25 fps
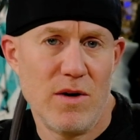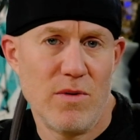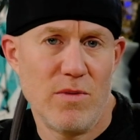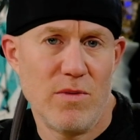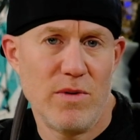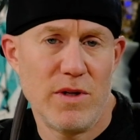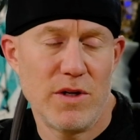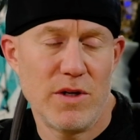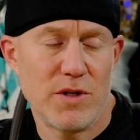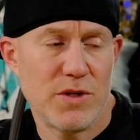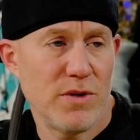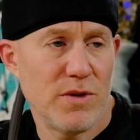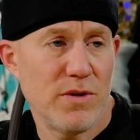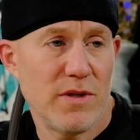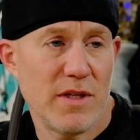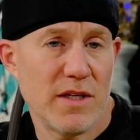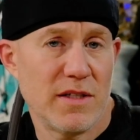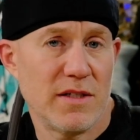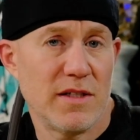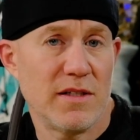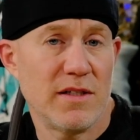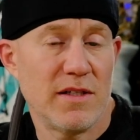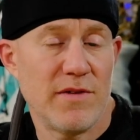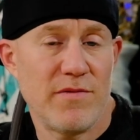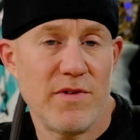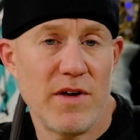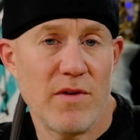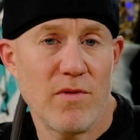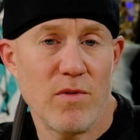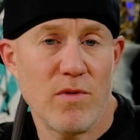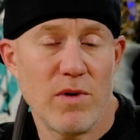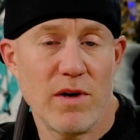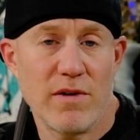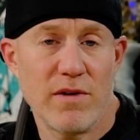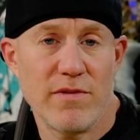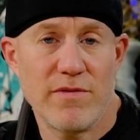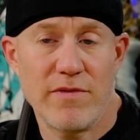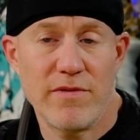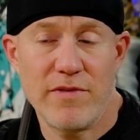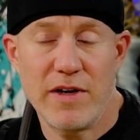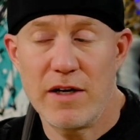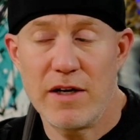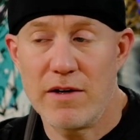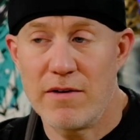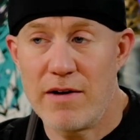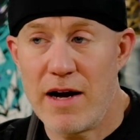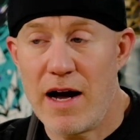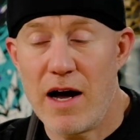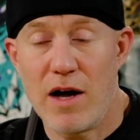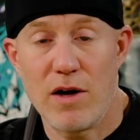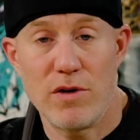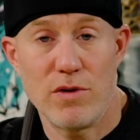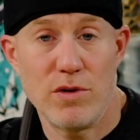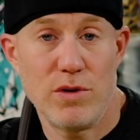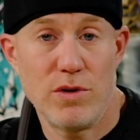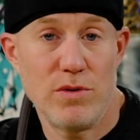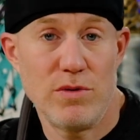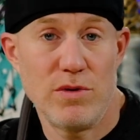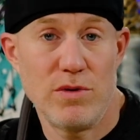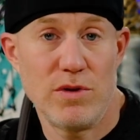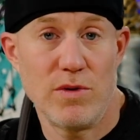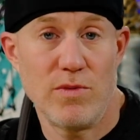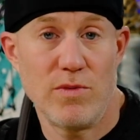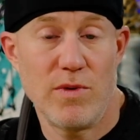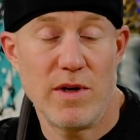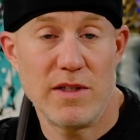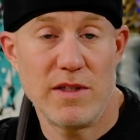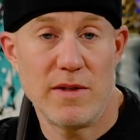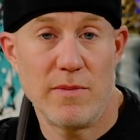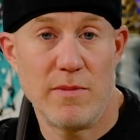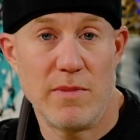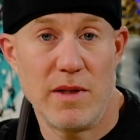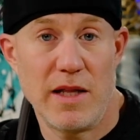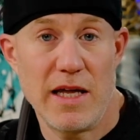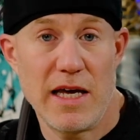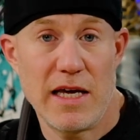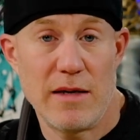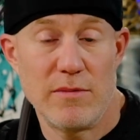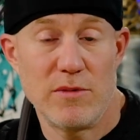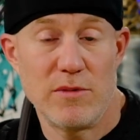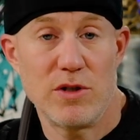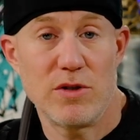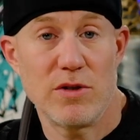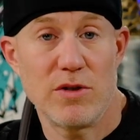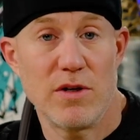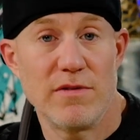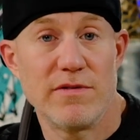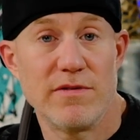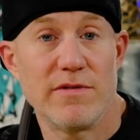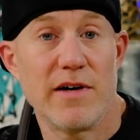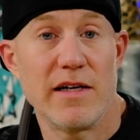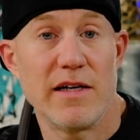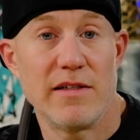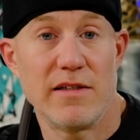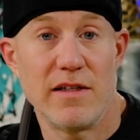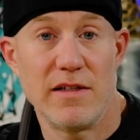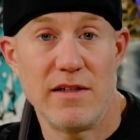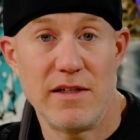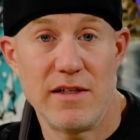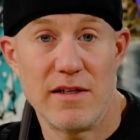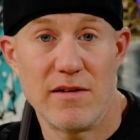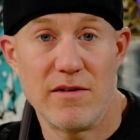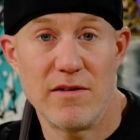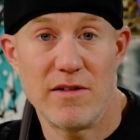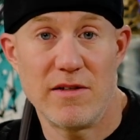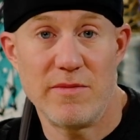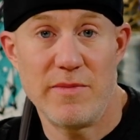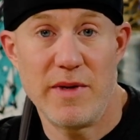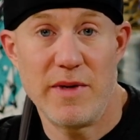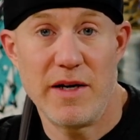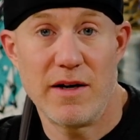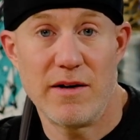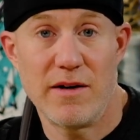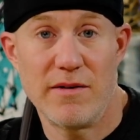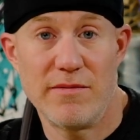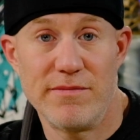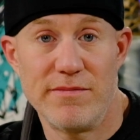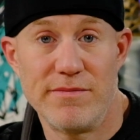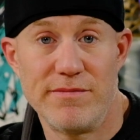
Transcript: When the truth is if you ever want to figure out who's the one to blame, just go find the nearest mirror.